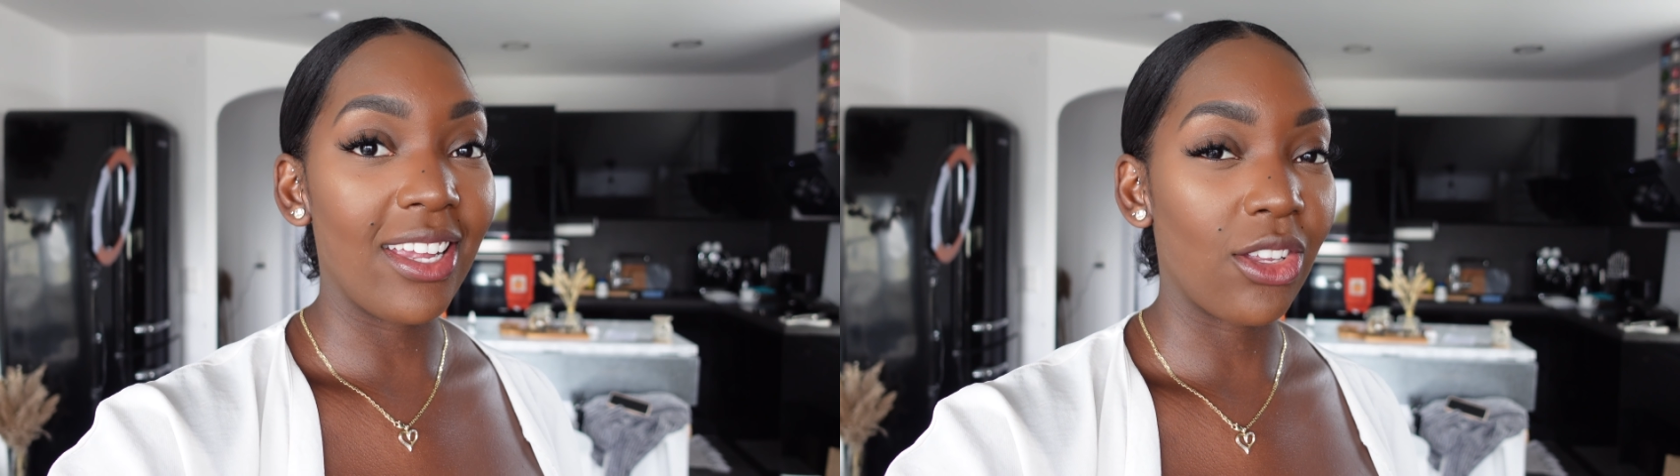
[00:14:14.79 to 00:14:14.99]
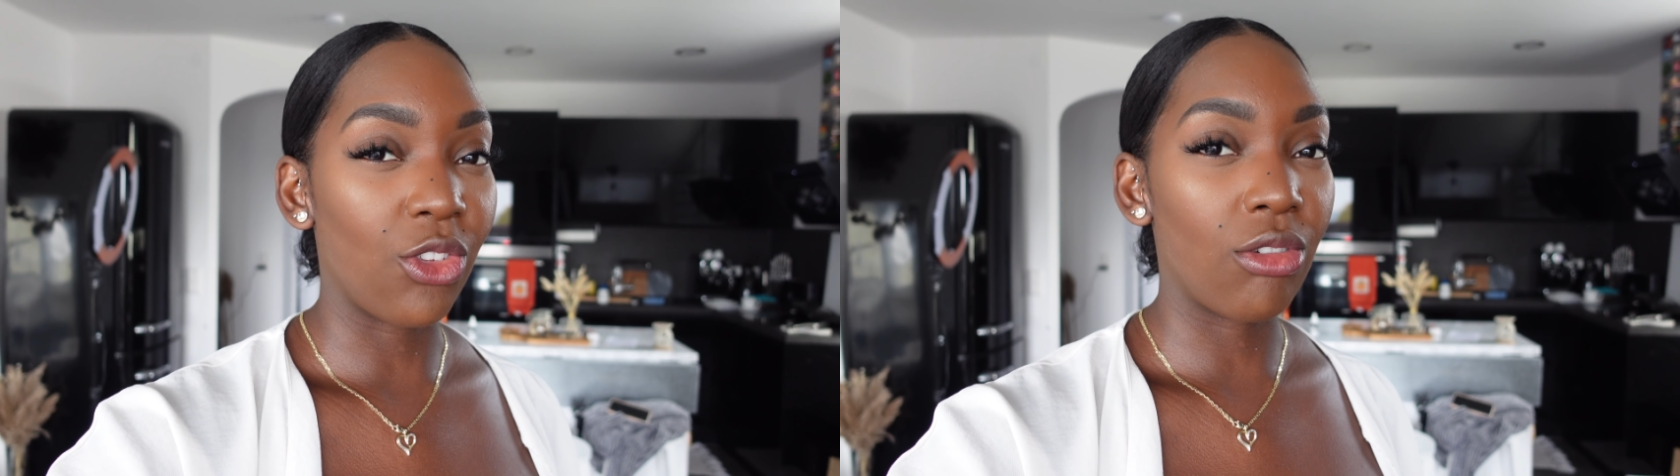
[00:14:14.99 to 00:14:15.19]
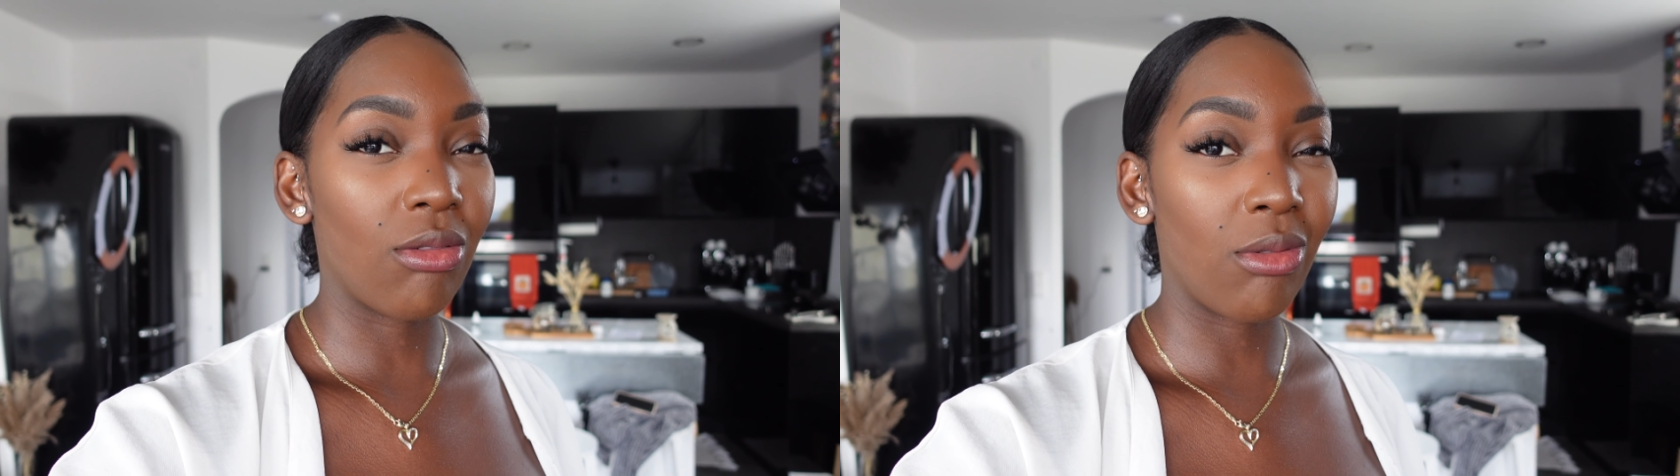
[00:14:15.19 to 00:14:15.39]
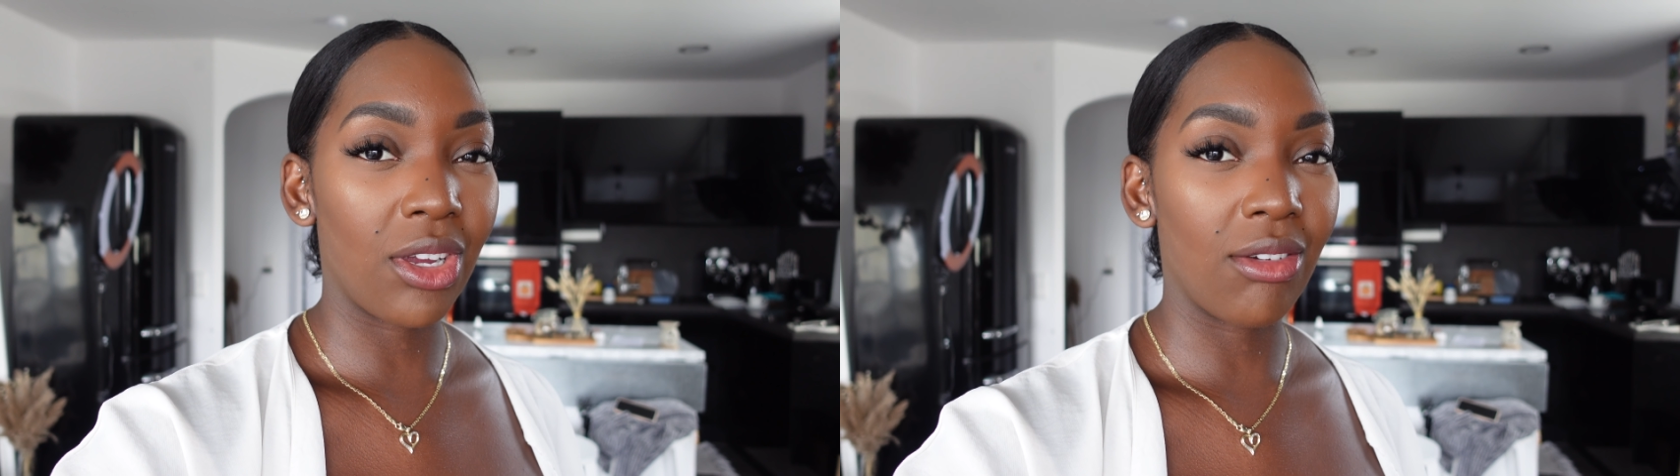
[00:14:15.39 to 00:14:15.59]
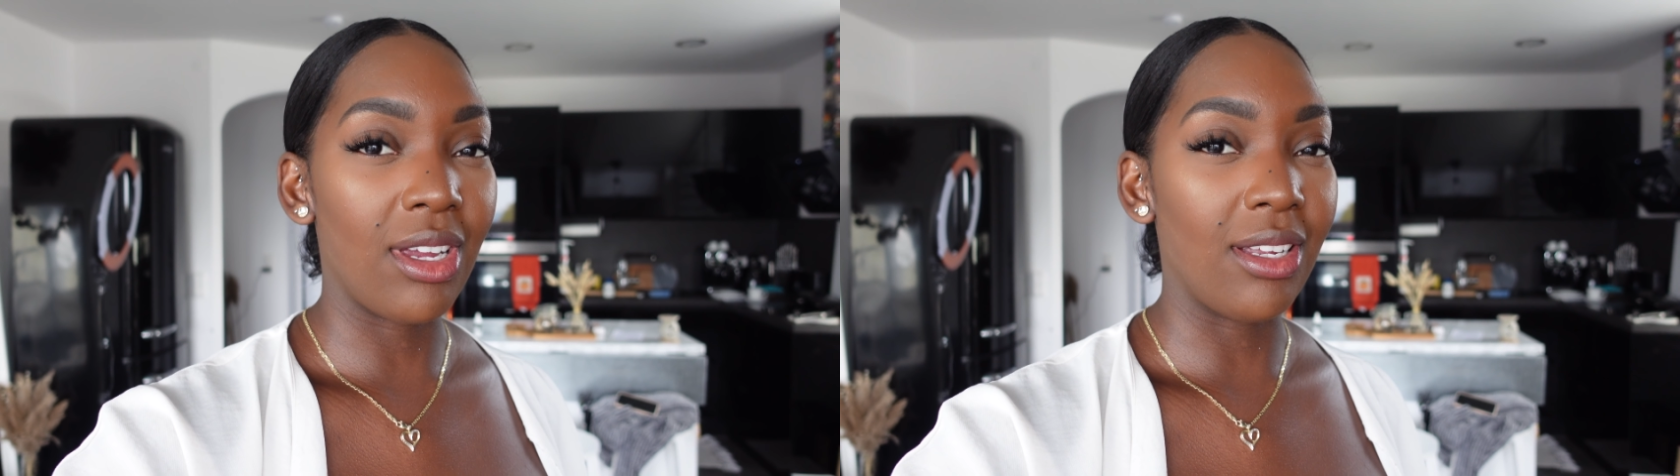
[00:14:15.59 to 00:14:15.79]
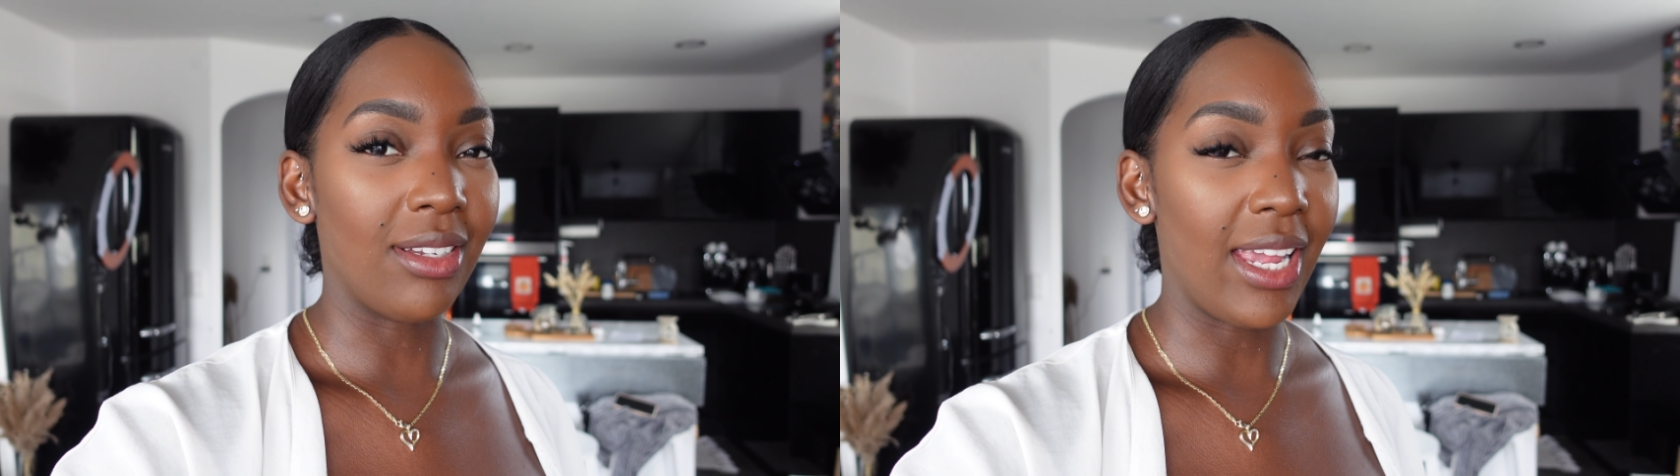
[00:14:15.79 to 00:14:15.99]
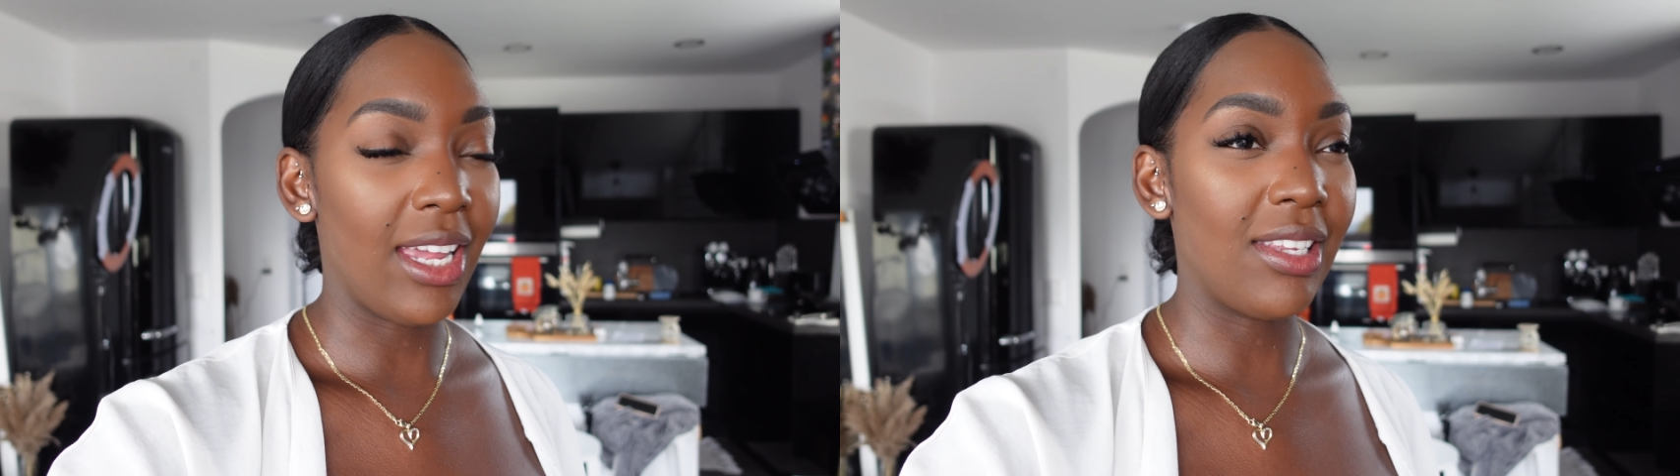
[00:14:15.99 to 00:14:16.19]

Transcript: is a triggering day.